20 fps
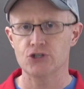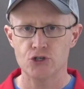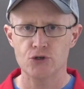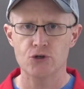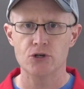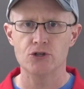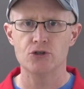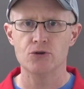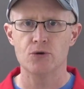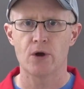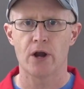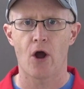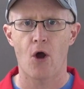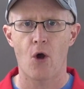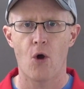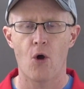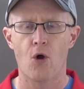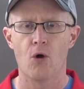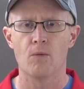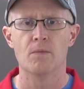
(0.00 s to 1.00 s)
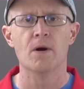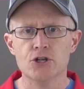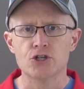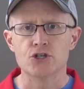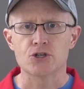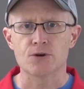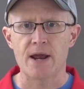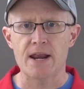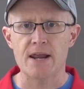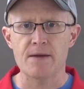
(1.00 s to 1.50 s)
you can do at home.
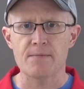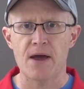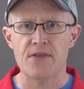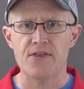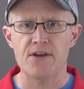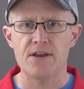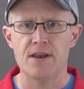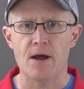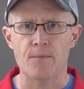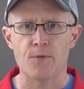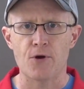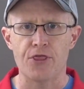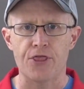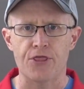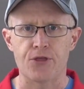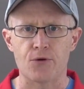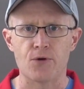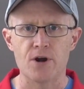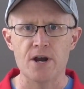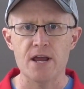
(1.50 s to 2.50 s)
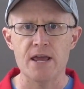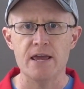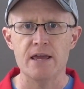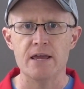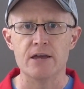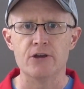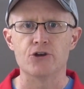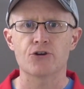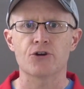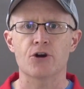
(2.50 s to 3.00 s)
Training method number
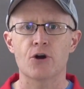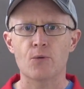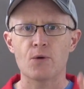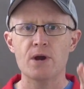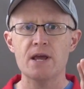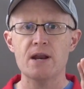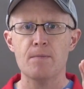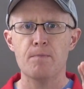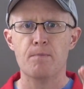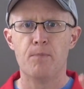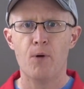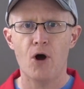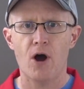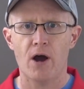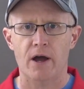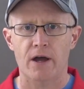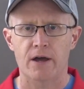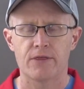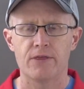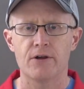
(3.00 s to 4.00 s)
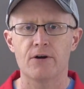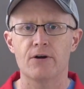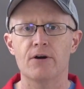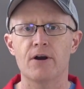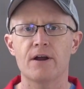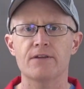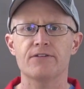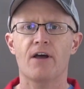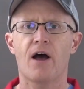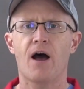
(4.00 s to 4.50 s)
3, you're gonna read a book. There
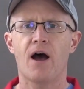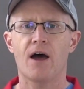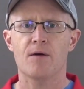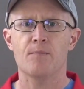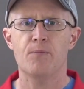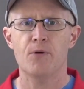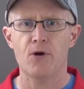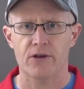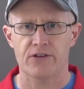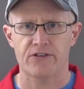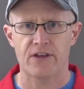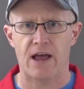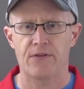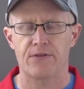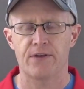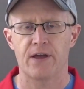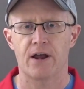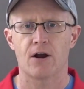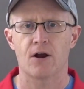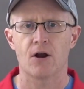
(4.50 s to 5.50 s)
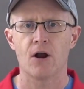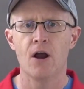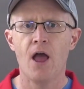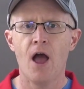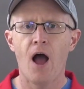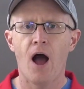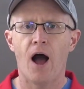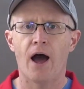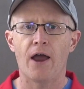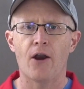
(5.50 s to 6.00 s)
are a ton of books out there
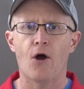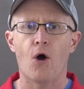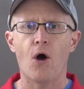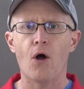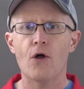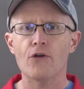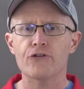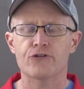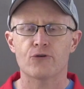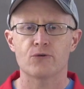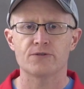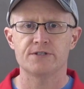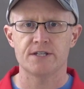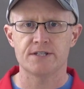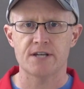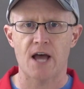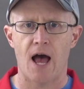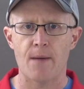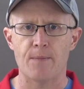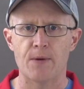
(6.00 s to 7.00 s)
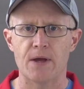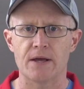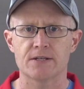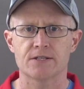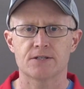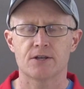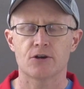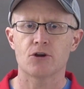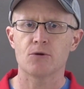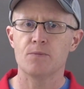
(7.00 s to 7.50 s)
on all sorts of
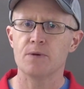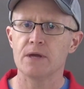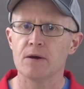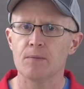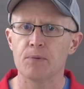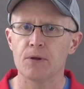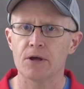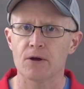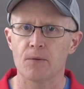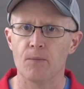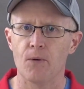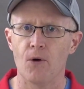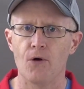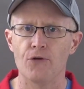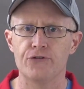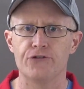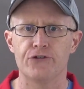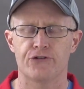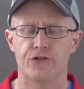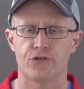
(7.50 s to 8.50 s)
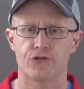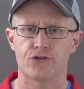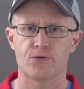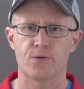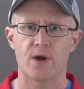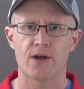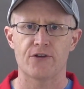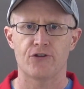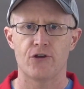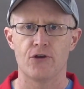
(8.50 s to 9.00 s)
topics that could be applicable to search and
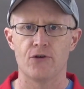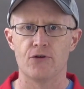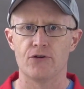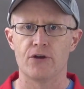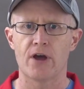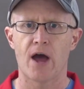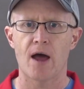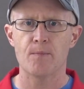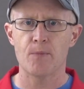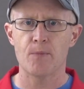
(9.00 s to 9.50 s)
rescue. You got